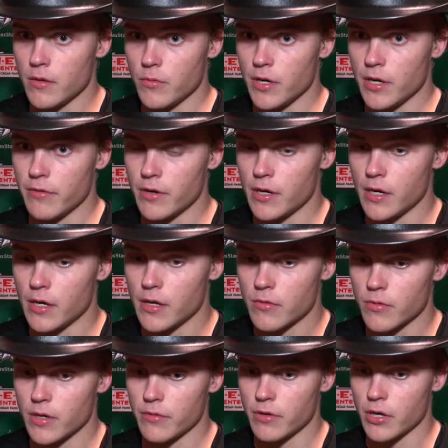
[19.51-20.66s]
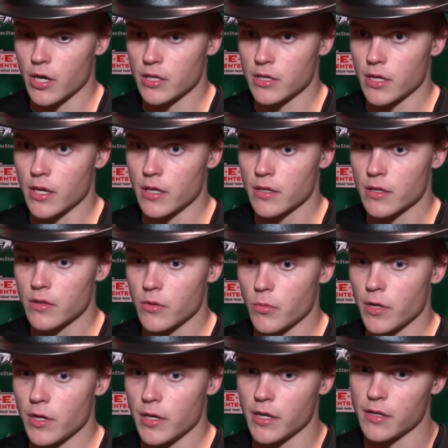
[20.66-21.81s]
we never got the
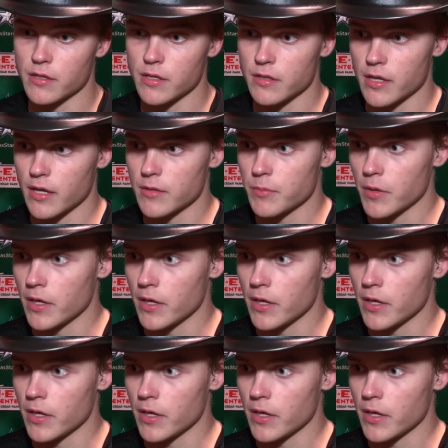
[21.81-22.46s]
win against these guys.